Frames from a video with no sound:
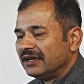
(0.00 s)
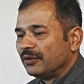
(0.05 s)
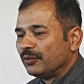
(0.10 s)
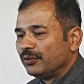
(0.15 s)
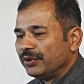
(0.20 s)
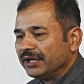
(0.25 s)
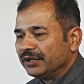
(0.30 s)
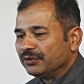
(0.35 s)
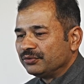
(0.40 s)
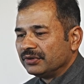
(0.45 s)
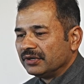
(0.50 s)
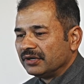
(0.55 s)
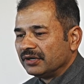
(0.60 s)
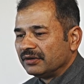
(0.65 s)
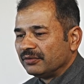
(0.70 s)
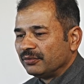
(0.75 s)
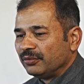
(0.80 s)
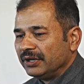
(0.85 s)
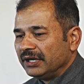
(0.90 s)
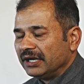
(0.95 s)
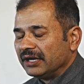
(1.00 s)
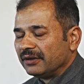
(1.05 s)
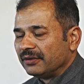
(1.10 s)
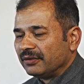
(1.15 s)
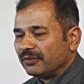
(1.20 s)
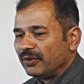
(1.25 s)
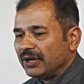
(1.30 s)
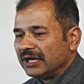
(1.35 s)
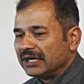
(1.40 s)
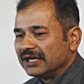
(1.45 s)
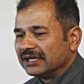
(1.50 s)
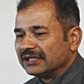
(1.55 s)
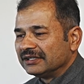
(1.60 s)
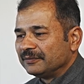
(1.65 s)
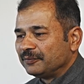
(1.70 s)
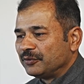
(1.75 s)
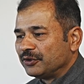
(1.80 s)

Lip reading: what are the